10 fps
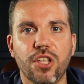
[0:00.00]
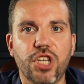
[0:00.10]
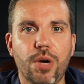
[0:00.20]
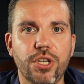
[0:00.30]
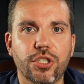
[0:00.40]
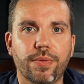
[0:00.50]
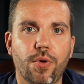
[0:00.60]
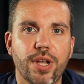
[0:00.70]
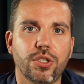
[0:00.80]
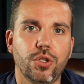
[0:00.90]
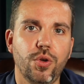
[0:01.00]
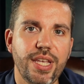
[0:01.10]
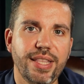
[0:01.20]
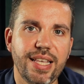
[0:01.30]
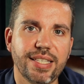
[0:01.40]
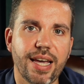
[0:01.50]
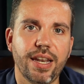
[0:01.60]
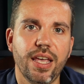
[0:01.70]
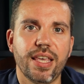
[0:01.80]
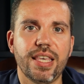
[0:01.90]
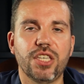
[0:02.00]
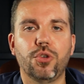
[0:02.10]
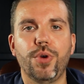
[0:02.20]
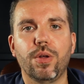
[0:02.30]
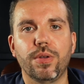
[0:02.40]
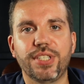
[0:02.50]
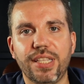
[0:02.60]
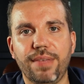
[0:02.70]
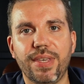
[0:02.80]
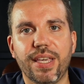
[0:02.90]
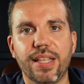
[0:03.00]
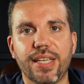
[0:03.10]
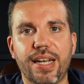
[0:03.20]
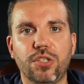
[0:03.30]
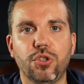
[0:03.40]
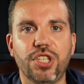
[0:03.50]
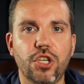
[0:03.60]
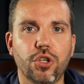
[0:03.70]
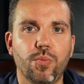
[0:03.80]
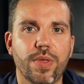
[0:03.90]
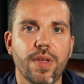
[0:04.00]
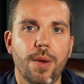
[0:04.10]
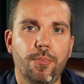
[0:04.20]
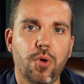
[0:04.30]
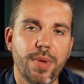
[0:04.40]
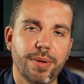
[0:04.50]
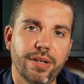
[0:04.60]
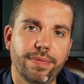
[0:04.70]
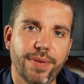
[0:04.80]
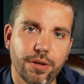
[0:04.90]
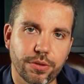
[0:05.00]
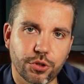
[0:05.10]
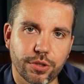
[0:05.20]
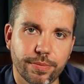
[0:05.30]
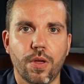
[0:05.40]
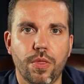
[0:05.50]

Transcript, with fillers: cherished for its unique design, historical significance, and association with prominent figures.